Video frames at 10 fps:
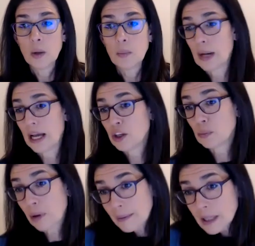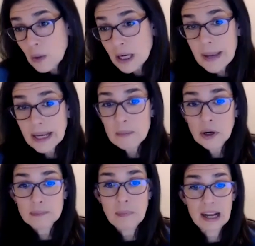But you'll probably want to make
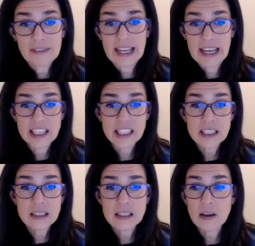modifications